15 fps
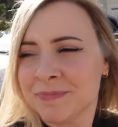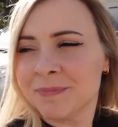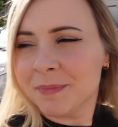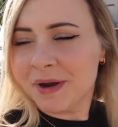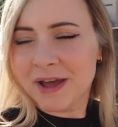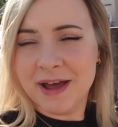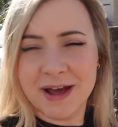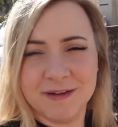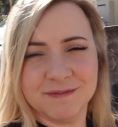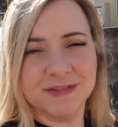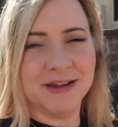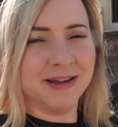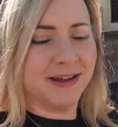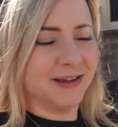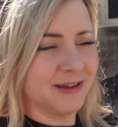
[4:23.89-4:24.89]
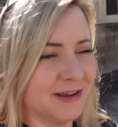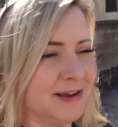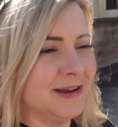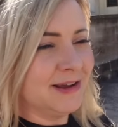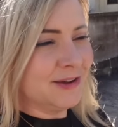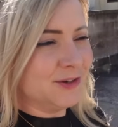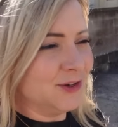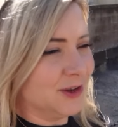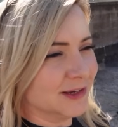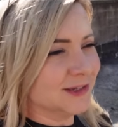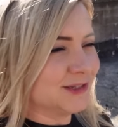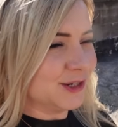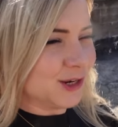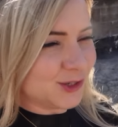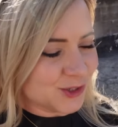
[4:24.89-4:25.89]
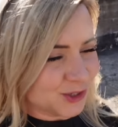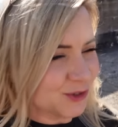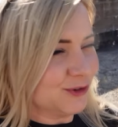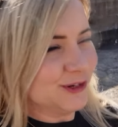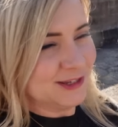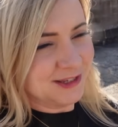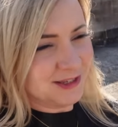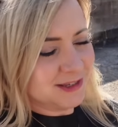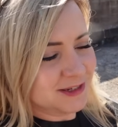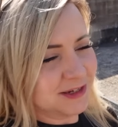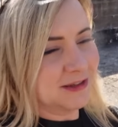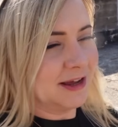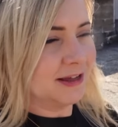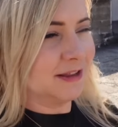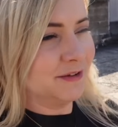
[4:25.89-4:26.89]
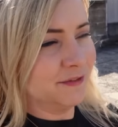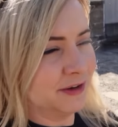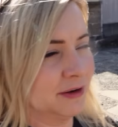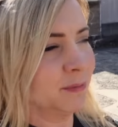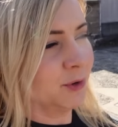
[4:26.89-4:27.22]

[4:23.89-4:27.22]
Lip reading: but I have like nostalgic reasons to like living in